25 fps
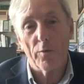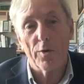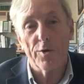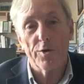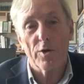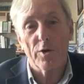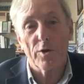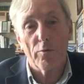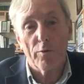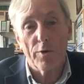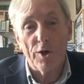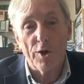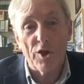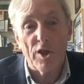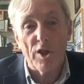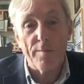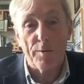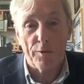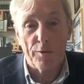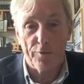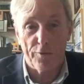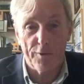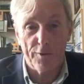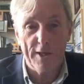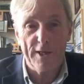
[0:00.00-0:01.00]
Was it
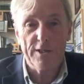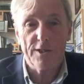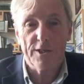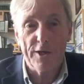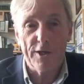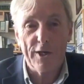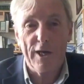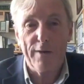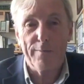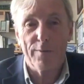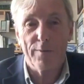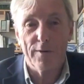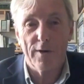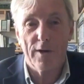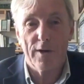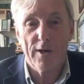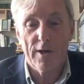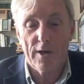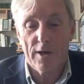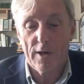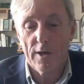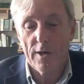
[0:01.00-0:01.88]
reasonable for that to happen?